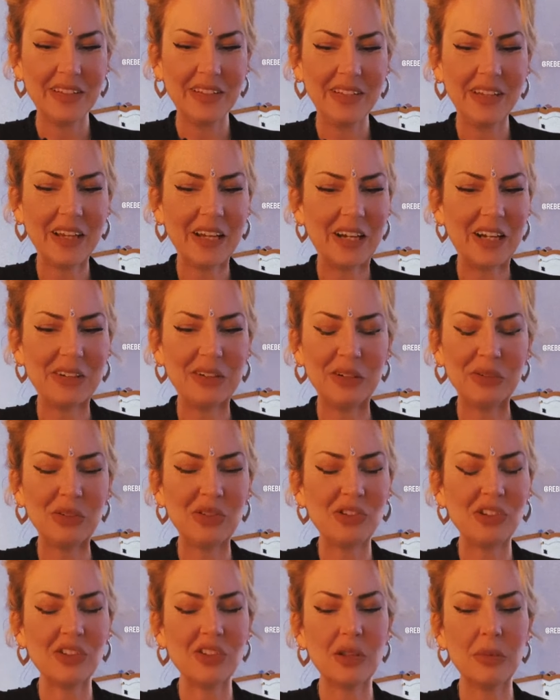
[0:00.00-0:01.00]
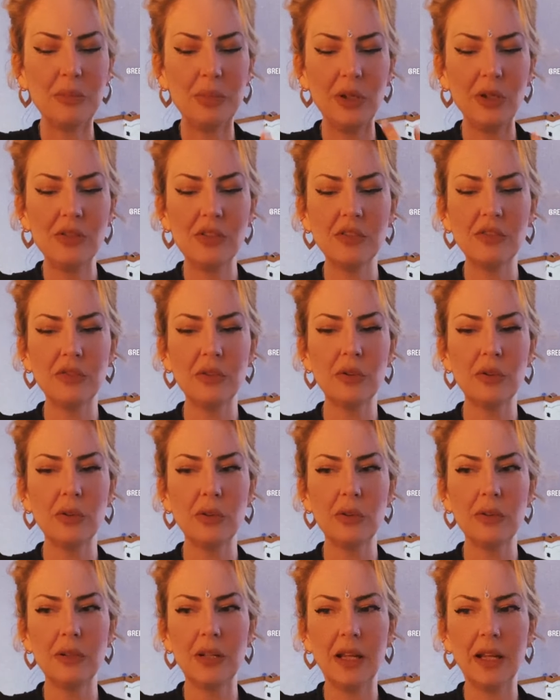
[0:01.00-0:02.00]
yeah I, it was just a
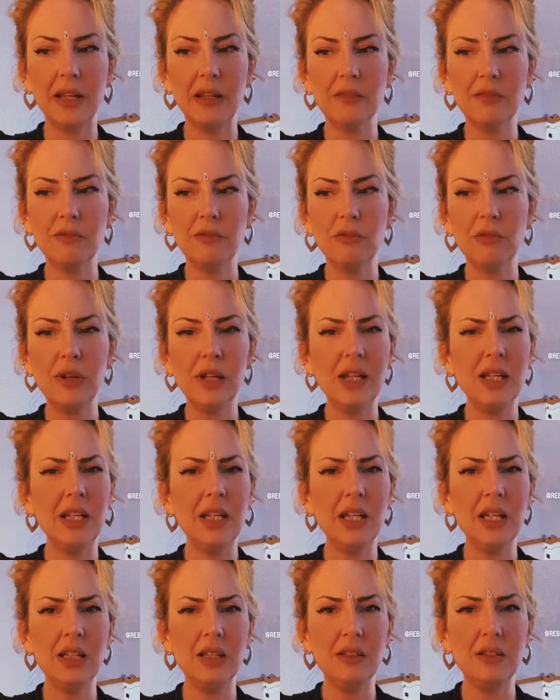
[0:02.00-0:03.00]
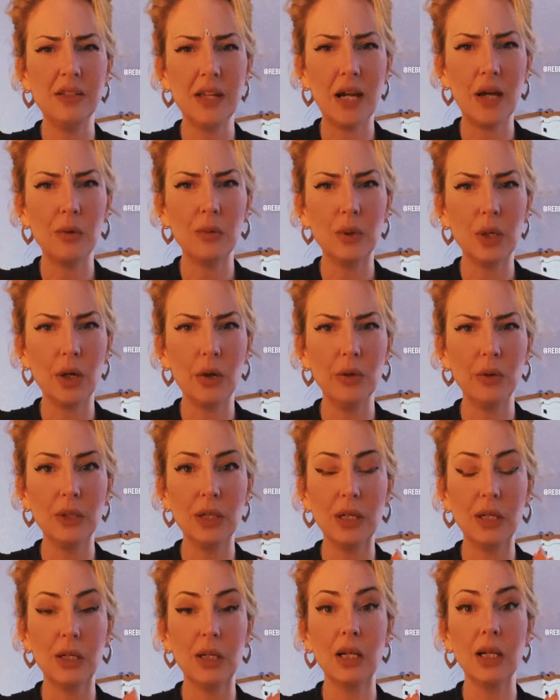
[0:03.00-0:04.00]
beautiful like really download
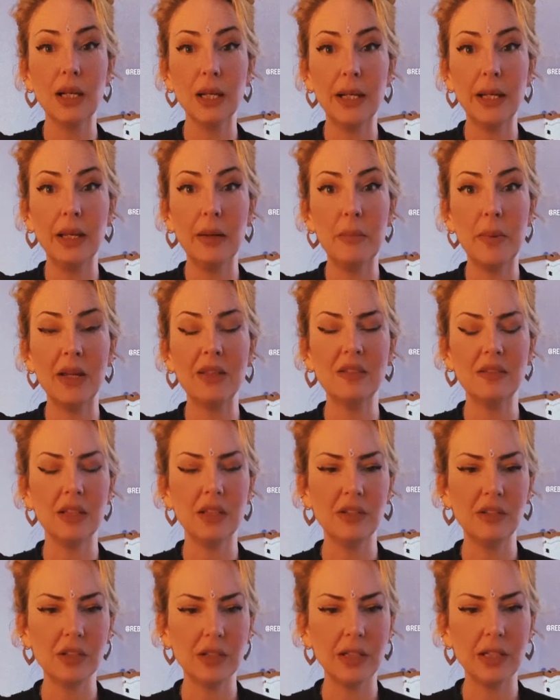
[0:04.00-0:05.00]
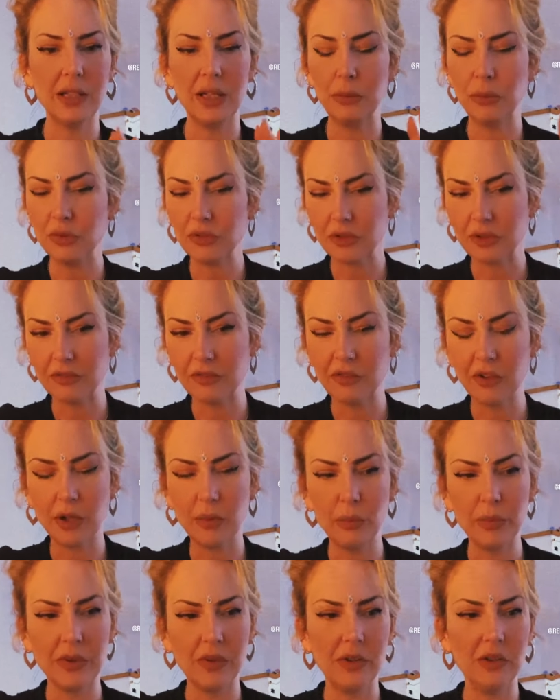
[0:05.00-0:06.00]
clear message and then it was
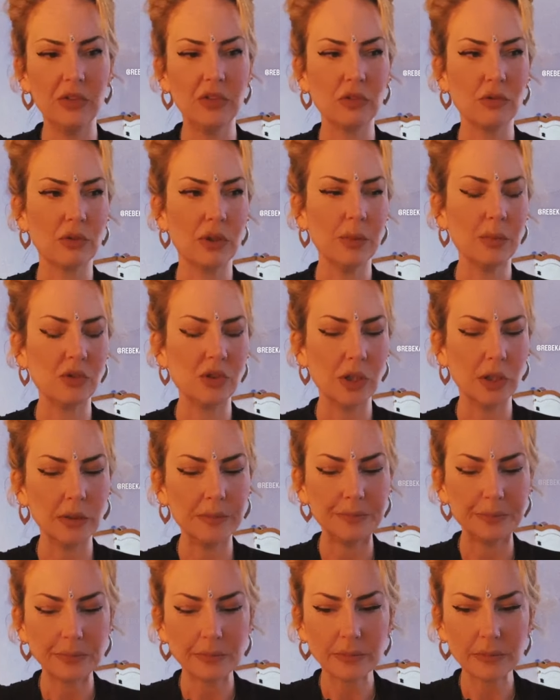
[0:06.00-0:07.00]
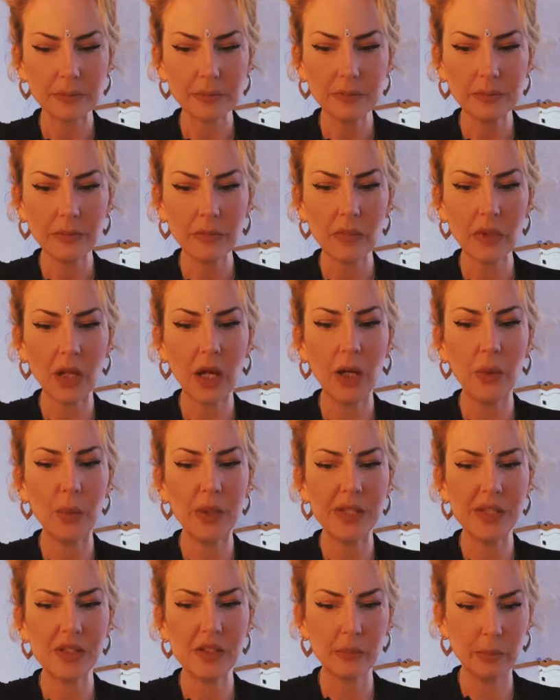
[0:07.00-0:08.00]
confirmed with this scripture i
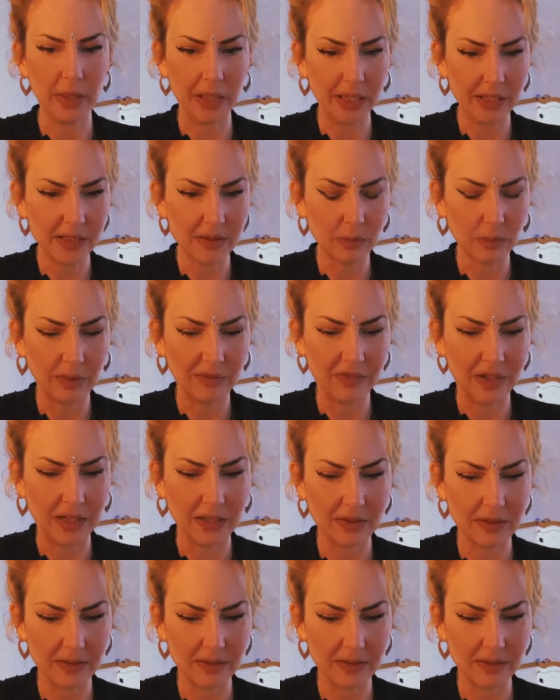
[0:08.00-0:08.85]
went to bed we fell